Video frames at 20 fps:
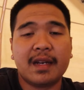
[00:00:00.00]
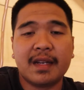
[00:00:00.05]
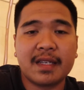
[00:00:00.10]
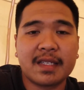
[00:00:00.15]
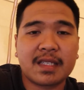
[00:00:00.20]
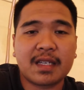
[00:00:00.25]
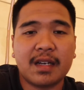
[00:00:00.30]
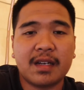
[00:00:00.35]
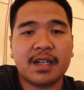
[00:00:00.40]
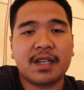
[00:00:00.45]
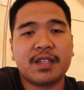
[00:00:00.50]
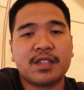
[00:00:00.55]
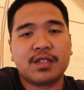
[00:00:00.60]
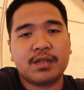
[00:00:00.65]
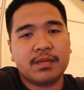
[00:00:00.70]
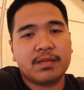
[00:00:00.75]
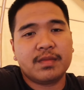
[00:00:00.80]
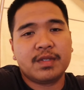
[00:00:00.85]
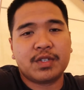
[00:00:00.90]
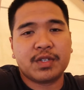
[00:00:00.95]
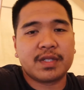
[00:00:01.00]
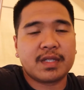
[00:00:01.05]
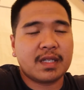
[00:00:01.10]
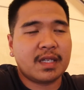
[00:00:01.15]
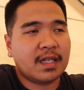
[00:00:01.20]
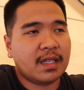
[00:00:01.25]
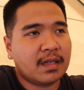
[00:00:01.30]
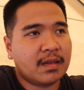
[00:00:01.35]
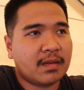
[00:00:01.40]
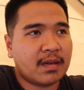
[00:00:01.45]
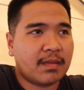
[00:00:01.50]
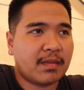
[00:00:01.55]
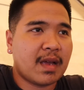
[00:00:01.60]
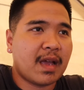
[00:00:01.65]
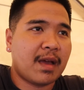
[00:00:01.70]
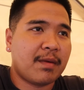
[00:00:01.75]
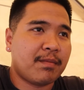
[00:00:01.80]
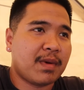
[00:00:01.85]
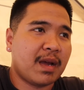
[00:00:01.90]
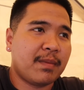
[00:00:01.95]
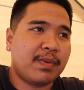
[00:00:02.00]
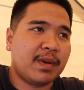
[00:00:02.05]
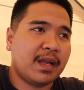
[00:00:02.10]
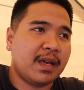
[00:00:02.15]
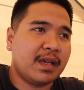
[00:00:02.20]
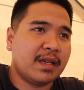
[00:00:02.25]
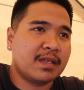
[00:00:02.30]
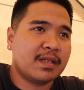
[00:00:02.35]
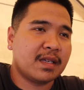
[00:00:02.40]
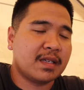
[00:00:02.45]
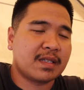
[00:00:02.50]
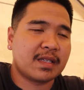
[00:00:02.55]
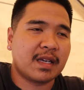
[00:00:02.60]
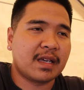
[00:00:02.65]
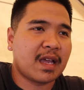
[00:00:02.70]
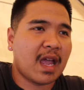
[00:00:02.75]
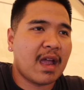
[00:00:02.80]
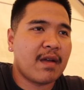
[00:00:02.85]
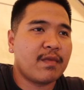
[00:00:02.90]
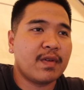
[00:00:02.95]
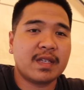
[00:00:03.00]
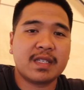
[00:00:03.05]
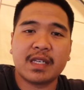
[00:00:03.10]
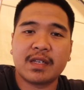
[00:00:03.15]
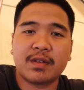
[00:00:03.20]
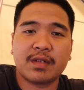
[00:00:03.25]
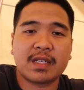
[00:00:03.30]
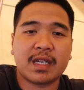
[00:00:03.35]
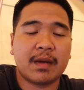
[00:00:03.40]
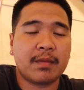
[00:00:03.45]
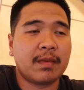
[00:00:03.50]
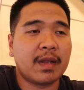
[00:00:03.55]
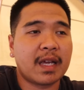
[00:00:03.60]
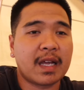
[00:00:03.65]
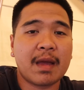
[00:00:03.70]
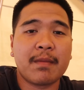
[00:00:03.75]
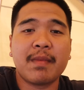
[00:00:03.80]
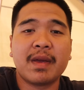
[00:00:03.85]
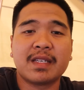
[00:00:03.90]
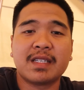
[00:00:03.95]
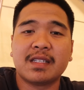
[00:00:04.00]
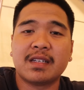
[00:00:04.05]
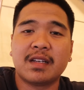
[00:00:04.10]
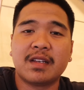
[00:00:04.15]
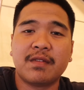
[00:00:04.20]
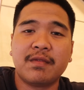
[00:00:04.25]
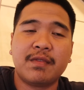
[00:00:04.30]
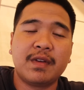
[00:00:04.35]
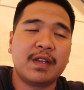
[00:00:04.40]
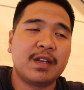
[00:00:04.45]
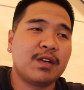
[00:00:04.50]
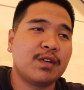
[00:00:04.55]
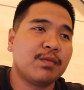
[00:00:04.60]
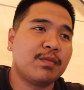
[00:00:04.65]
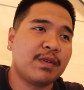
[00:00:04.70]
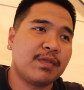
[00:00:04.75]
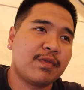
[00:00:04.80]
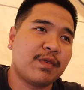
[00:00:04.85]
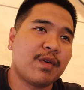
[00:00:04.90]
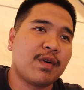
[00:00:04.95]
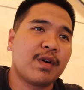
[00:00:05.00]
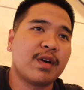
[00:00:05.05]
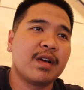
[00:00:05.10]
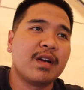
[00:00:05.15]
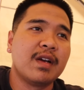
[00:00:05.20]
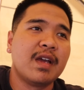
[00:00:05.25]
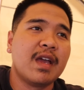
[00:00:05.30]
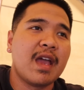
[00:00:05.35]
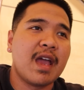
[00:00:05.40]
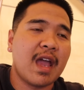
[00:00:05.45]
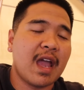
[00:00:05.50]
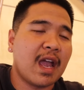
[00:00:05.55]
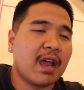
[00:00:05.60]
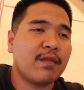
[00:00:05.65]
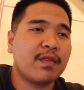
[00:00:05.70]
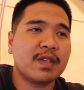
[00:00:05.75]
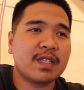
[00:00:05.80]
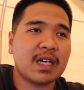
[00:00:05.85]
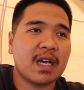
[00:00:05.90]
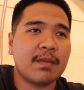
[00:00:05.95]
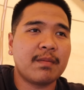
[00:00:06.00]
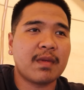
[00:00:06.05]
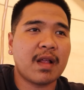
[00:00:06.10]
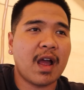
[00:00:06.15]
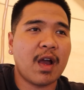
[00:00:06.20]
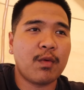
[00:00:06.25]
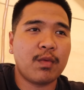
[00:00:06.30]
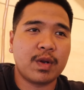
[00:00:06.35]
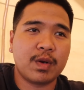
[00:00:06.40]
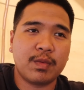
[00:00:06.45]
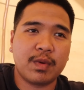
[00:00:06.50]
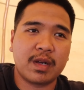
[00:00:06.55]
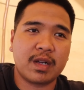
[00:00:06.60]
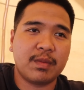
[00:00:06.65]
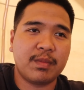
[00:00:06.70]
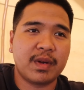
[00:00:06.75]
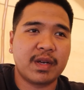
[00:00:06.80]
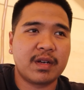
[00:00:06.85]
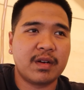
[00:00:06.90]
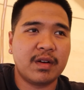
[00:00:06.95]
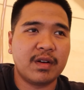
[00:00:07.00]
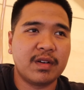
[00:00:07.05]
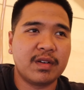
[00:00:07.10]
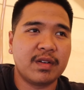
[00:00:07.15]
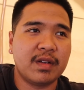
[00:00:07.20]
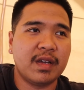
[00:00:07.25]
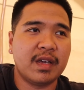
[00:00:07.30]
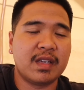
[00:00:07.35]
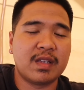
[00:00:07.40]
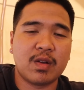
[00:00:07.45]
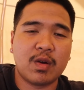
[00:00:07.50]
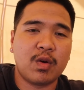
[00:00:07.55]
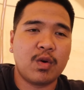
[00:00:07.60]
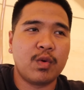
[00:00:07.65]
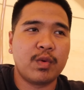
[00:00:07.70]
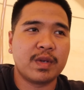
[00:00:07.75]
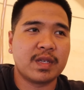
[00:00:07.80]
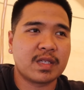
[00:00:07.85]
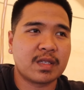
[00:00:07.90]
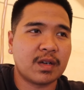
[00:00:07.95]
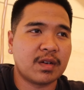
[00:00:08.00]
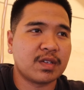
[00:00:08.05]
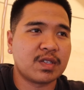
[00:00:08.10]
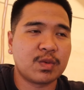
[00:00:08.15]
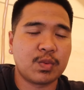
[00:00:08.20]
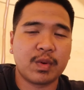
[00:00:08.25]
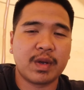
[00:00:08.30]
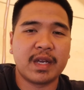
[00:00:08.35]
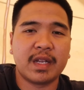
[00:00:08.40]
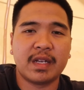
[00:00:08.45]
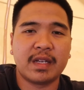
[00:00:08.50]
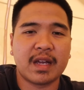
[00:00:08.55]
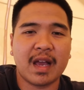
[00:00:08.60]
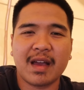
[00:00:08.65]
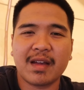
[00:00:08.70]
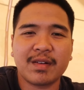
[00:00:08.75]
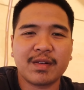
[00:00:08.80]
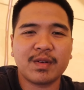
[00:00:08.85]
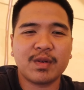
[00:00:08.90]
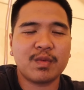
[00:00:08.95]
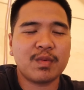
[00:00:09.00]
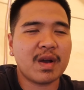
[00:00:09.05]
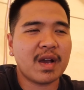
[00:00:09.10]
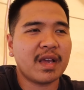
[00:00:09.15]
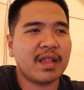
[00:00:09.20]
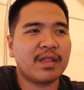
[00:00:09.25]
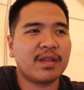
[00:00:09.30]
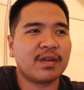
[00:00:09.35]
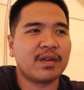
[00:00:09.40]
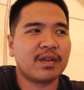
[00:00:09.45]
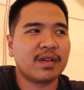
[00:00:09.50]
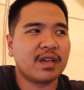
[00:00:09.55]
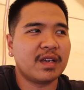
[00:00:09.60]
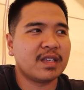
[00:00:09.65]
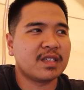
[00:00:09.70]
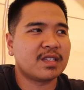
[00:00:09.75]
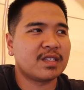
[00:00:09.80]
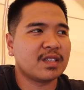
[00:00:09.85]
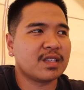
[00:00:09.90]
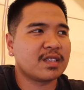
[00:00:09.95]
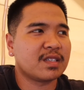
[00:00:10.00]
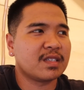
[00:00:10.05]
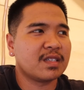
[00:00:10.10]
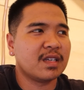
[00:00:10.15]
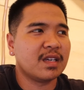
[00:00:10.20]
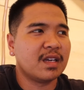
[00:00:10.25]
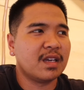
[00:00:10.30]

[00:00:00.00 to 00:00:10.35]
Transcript: is kind of drizzling at my place. It's like every single time, like I mentioned on the video before, every time I want to work on my car, it always starts raining. I don't know why though. It's just,